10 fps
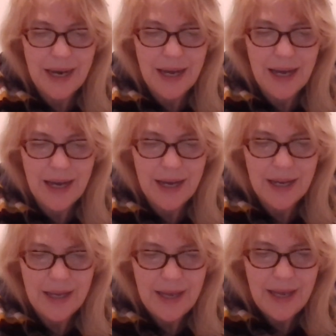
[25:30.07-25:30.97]
Ah,
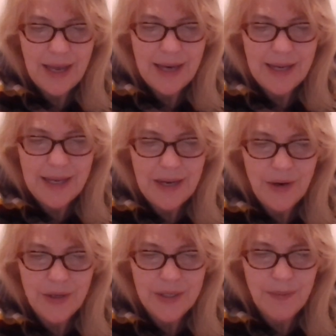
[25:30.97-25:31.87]
and
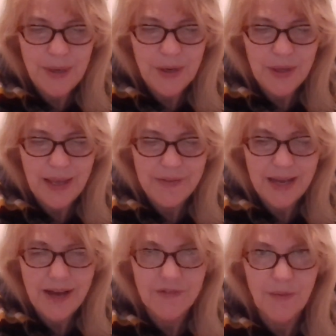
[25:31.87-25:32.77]
here is beer left,
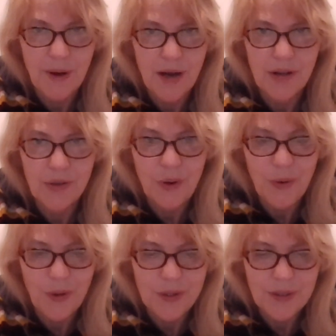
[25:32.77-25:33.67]
half a bottle,
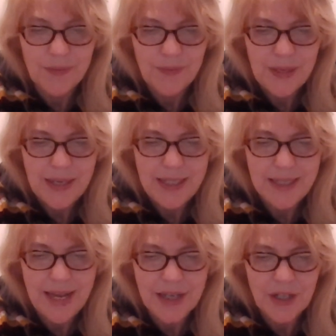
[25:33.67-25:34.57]
cold. He
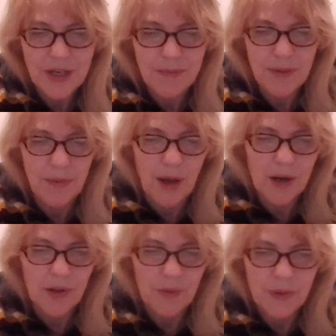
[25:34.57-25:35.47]
snatched up the
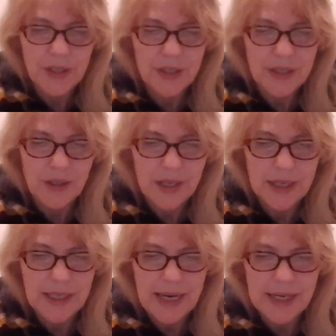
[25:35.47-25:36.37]
bottle, which still
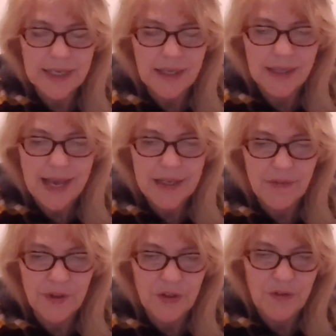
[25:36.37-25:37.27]
contained a
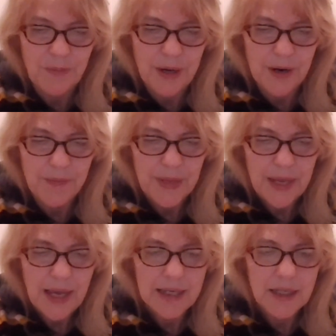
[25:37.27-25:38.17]
glassful of beer,
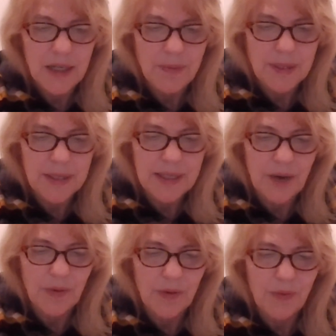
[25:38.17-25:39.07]
and gulped it
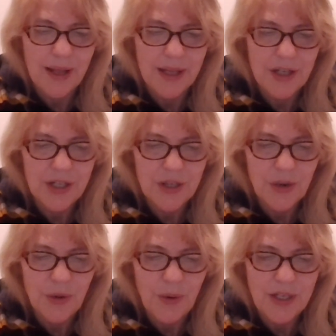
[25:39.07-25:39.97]
down with relish as
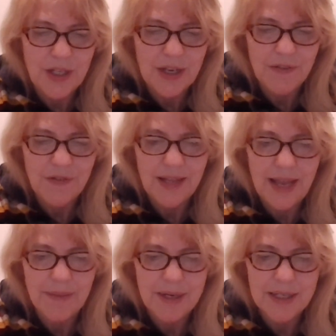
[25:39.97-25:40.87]
though quenching a
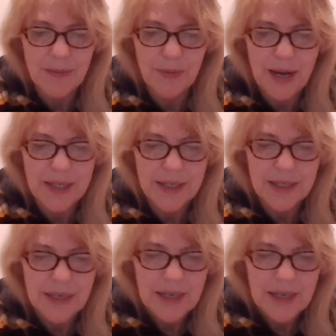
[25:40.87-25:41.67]
flame in his breast.